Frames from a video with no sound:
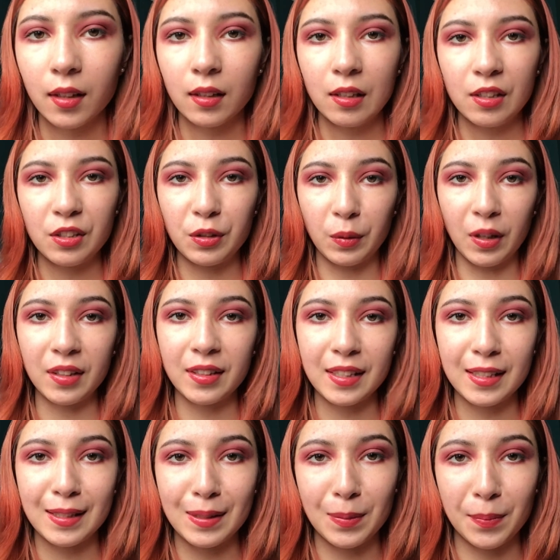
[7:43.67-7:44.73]
So this
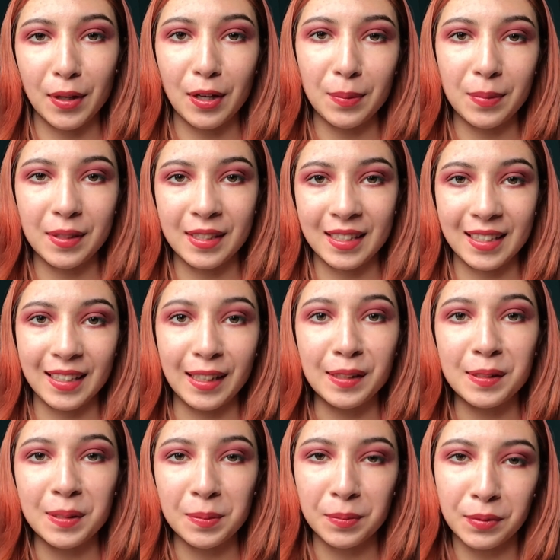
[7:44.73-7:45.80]
is purposely a
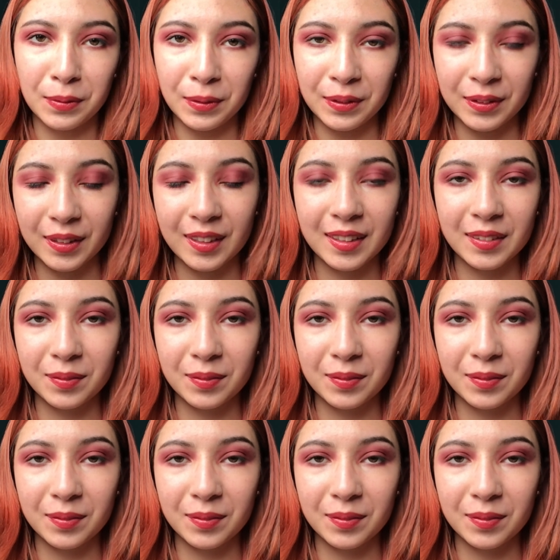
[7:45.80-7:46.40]
simple look.